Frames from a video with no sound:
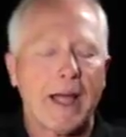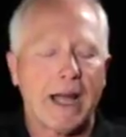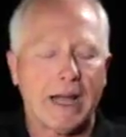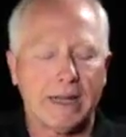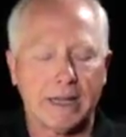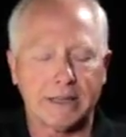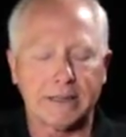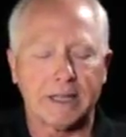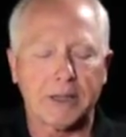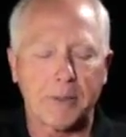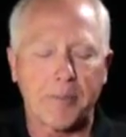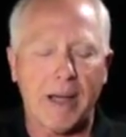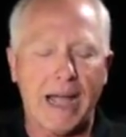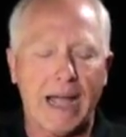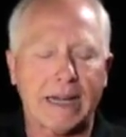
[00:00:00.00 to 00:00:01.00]
I looked at the
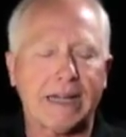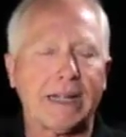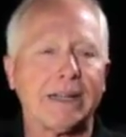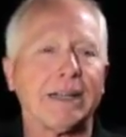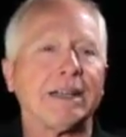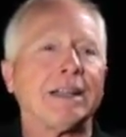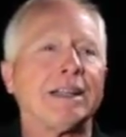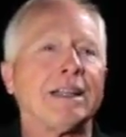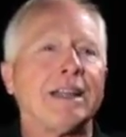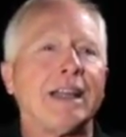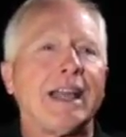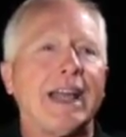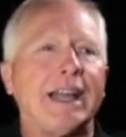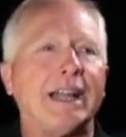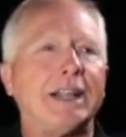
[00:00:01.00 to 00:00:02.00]
packet,
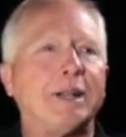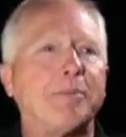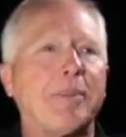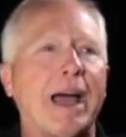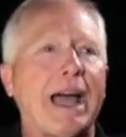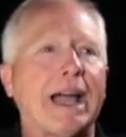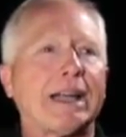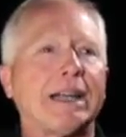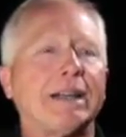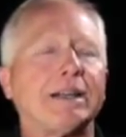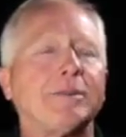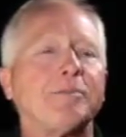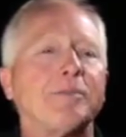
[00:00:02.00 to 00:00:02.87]
and in the packet